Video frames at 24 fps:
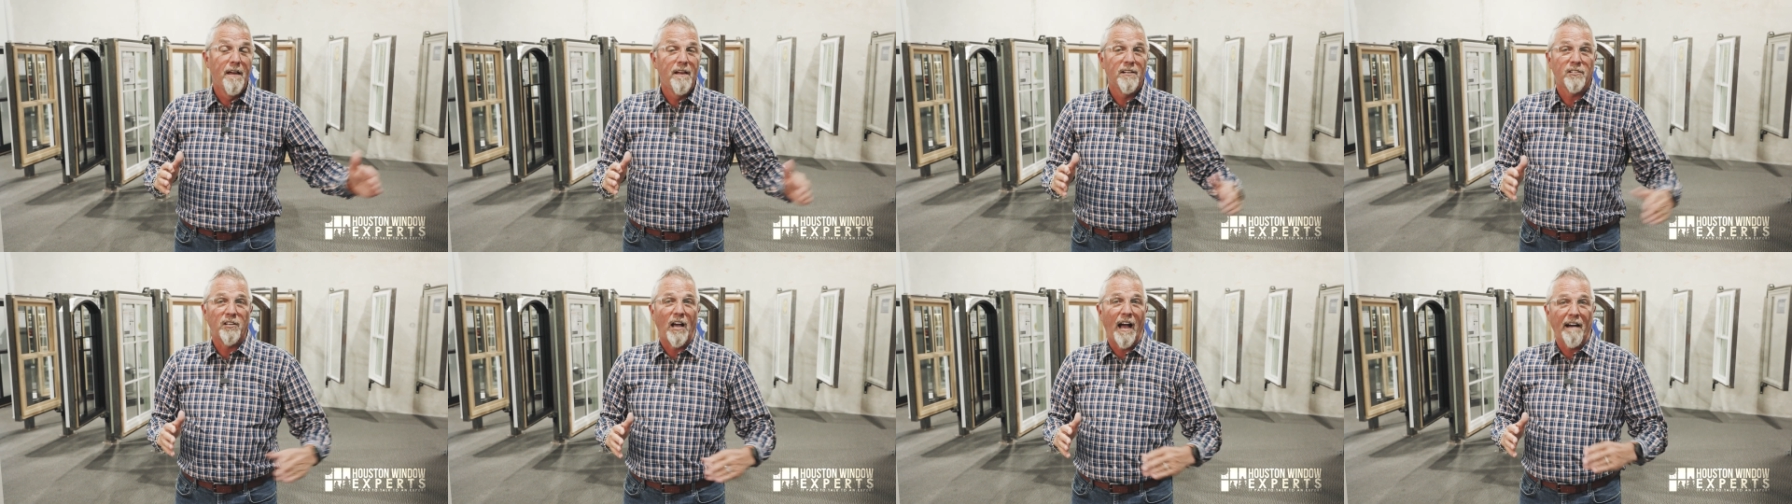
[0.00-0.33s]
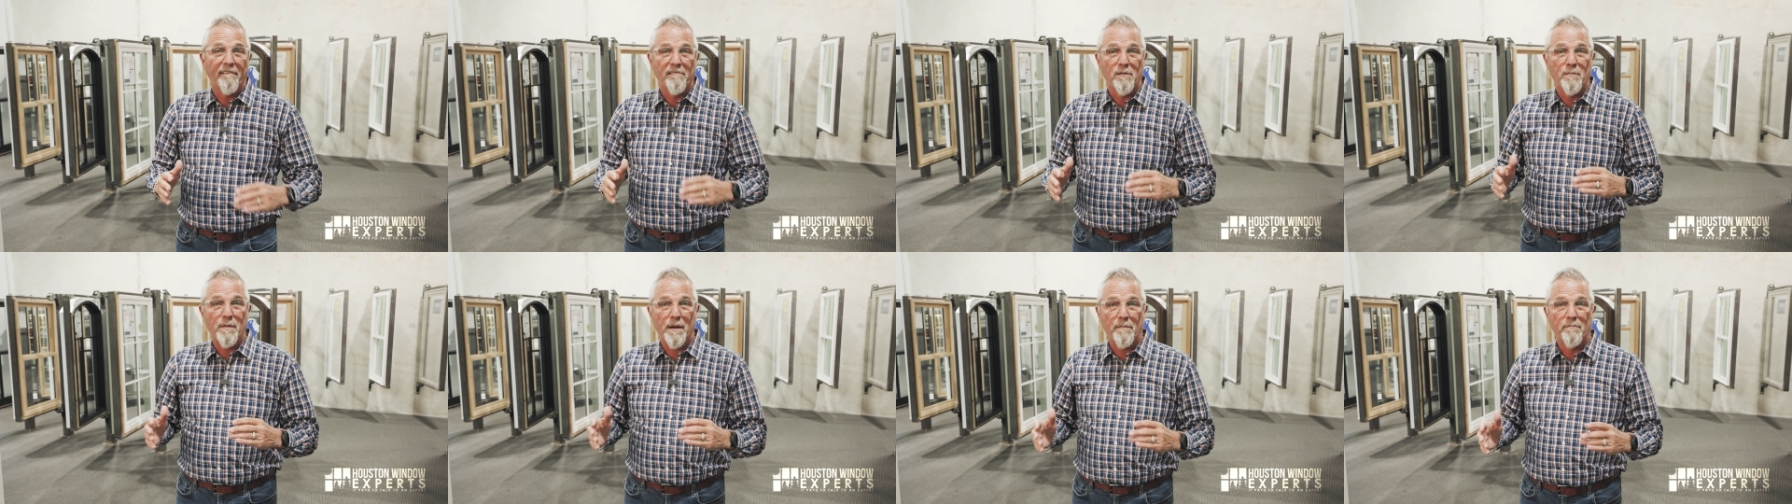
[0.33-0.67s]
So I
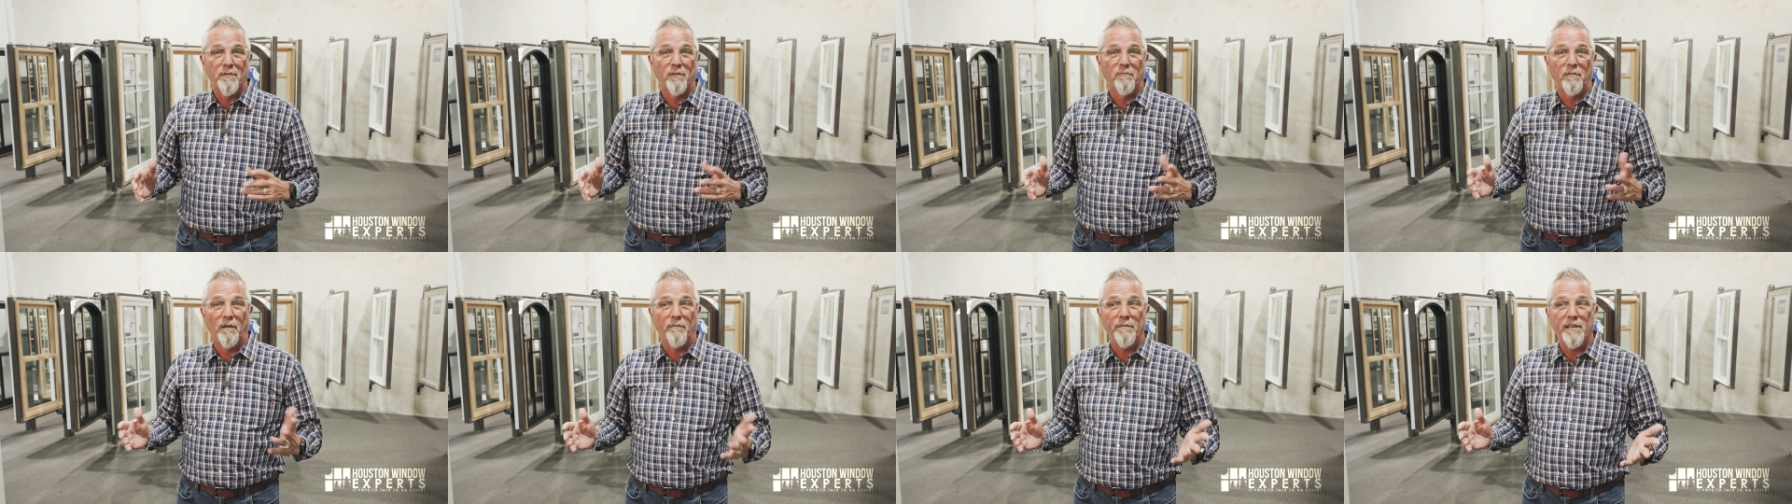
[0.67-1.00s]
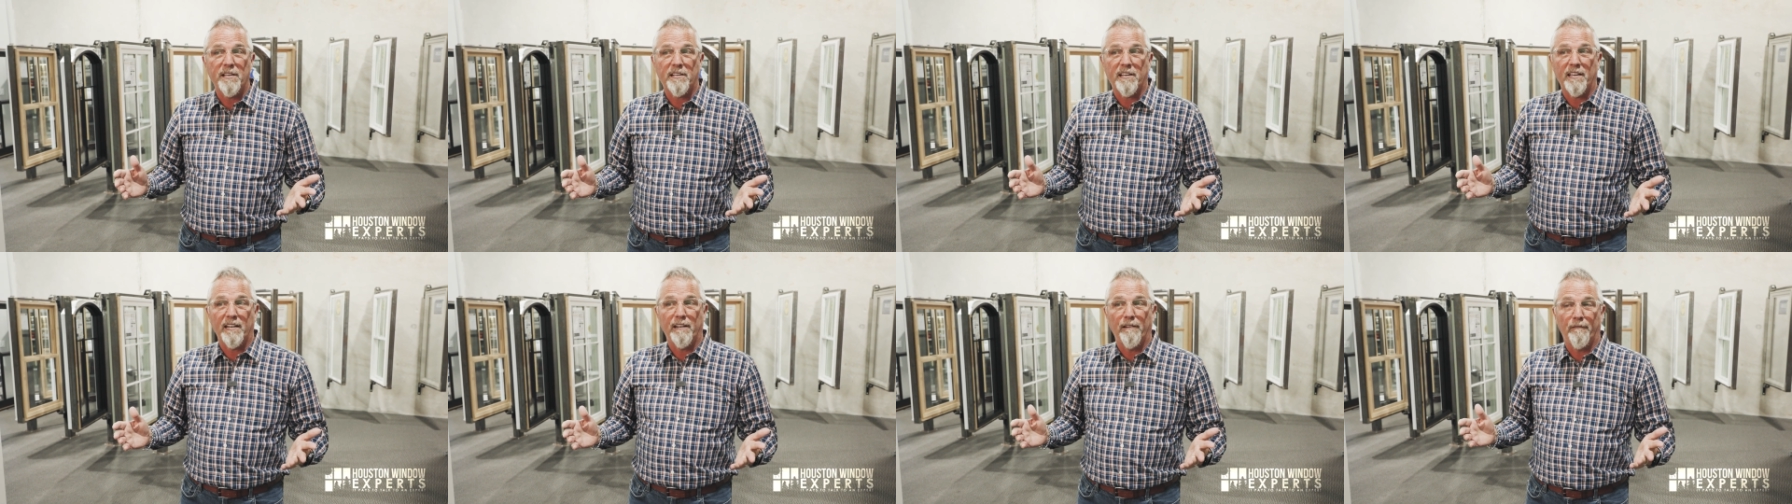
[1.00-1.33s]
remember when
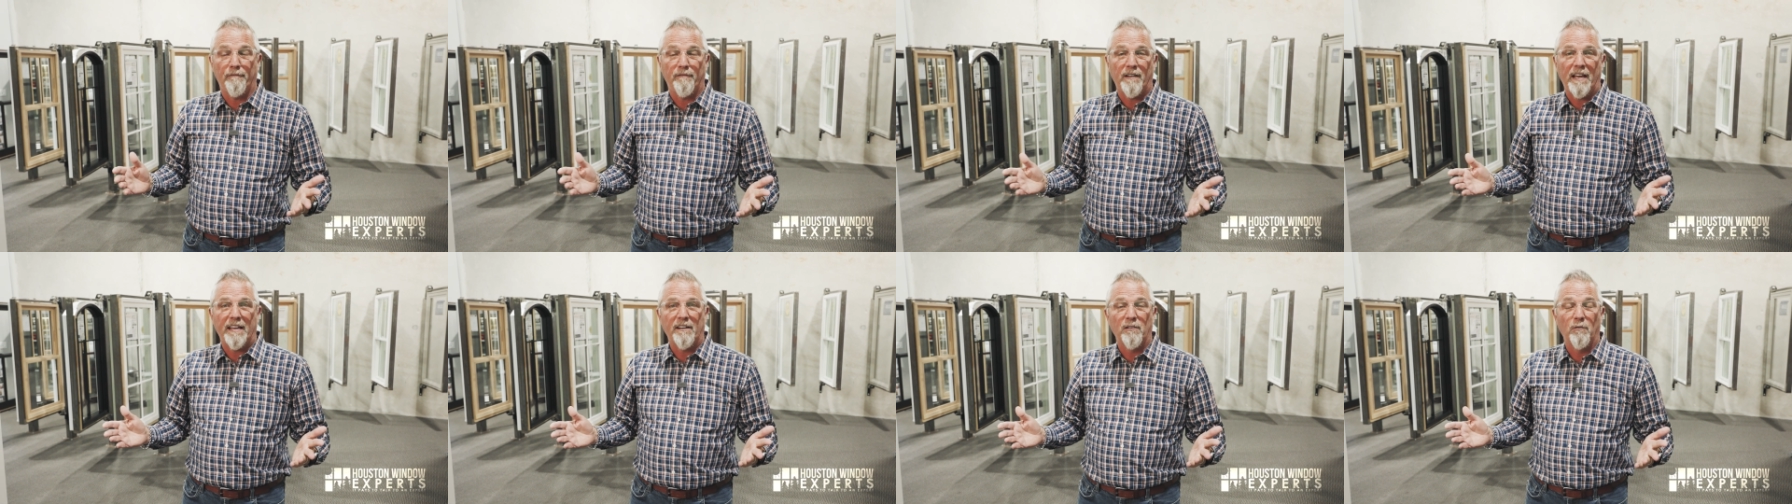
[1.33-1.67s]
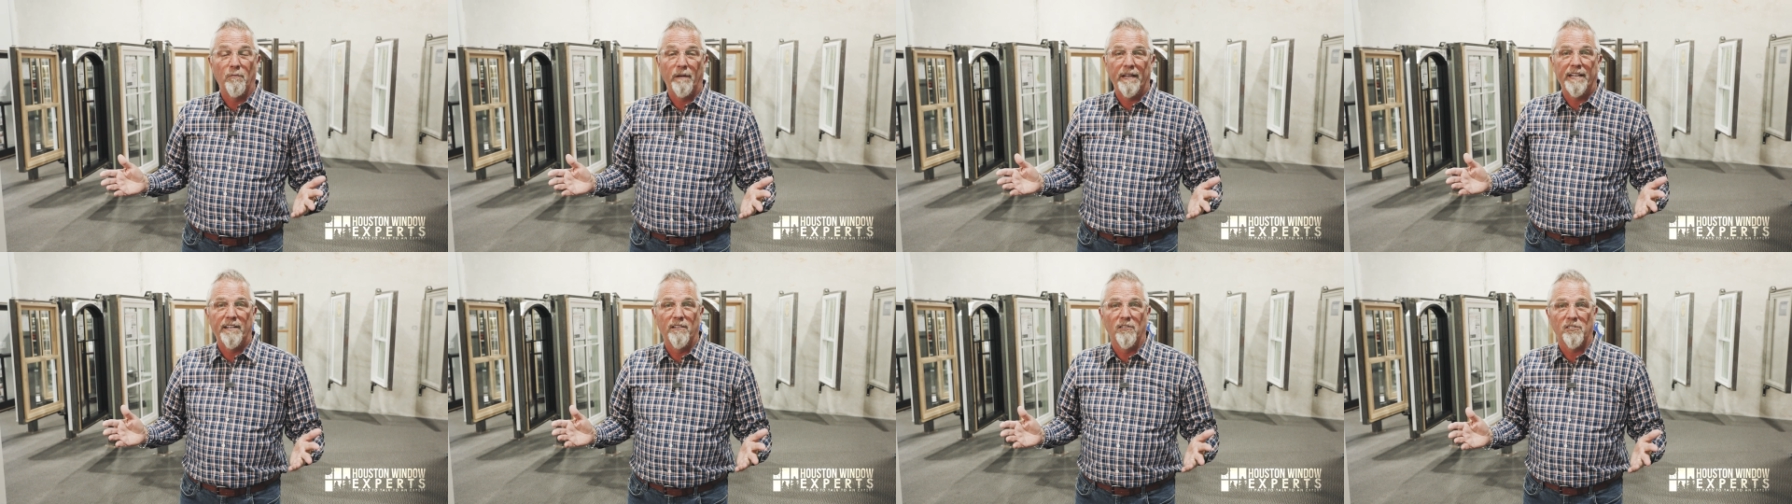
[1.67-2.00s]
we could get
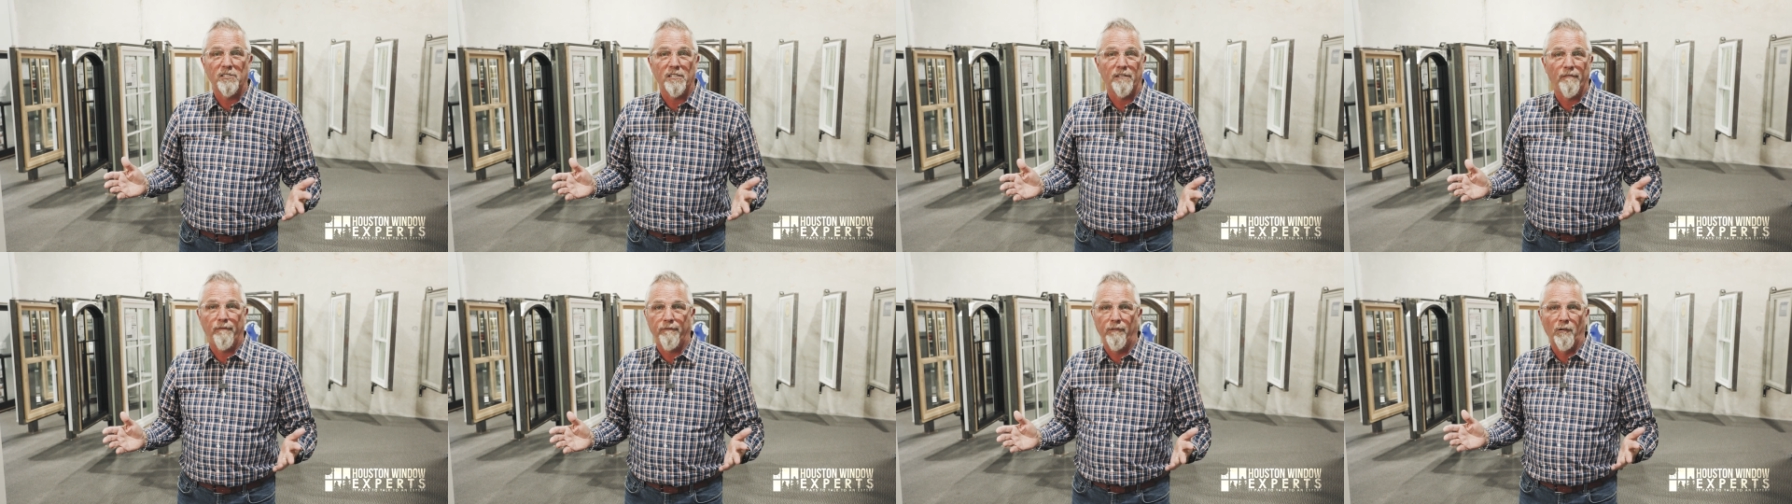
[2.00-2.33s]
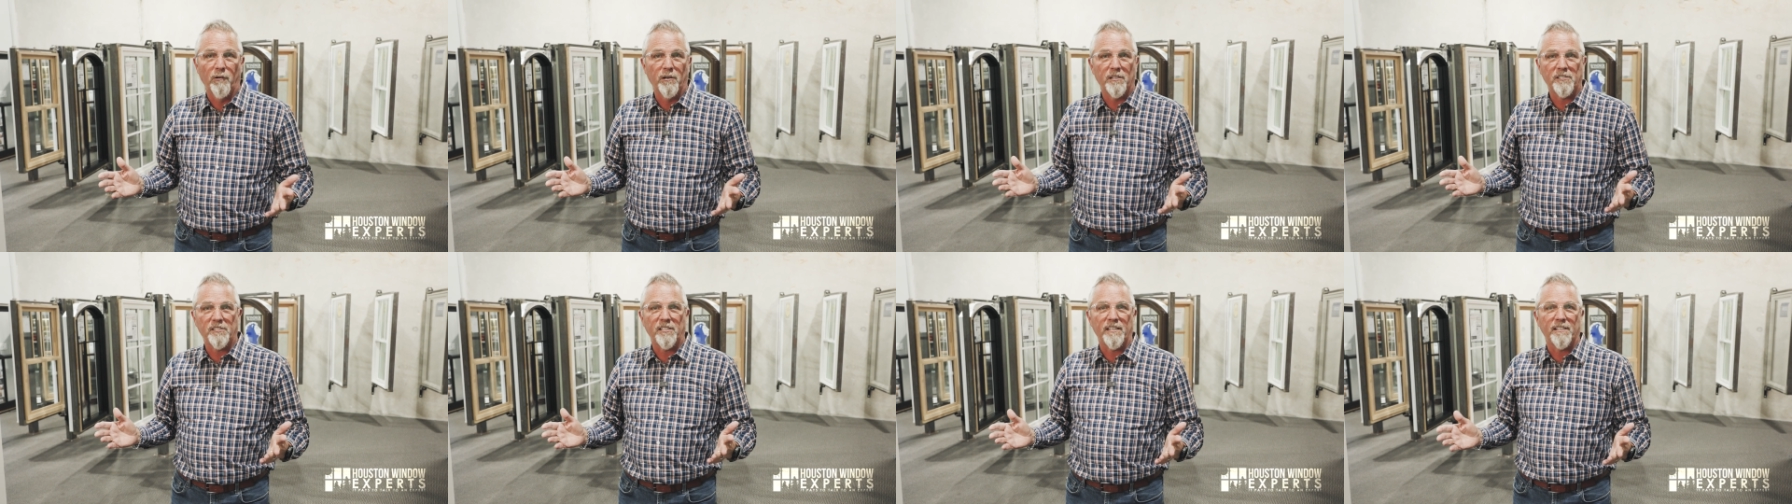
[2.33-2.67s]
vinyl windows in
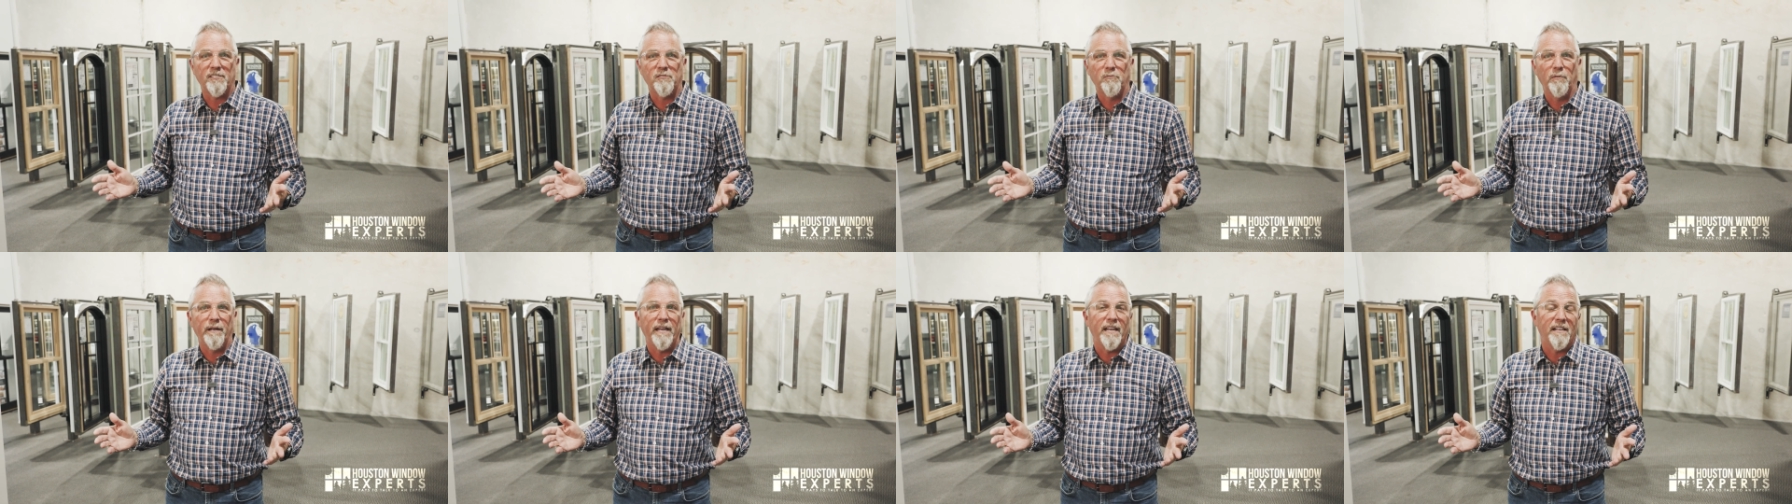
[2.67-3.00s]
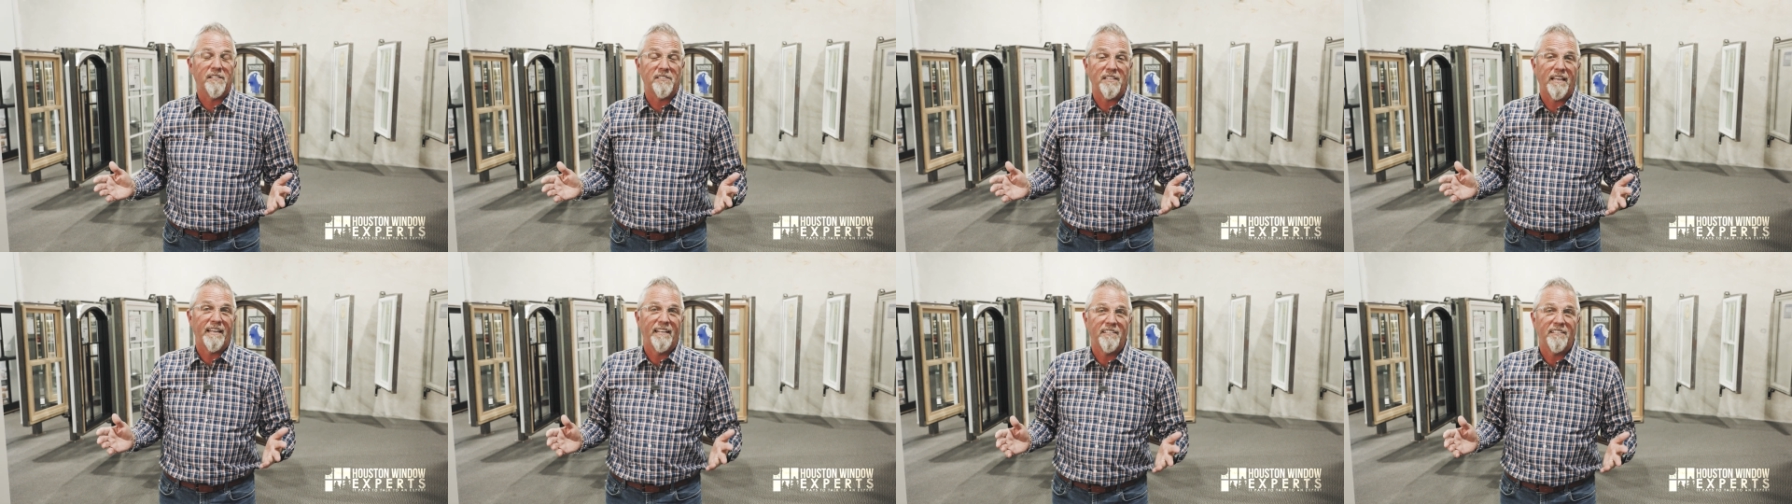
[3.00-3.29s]
four to six weeks.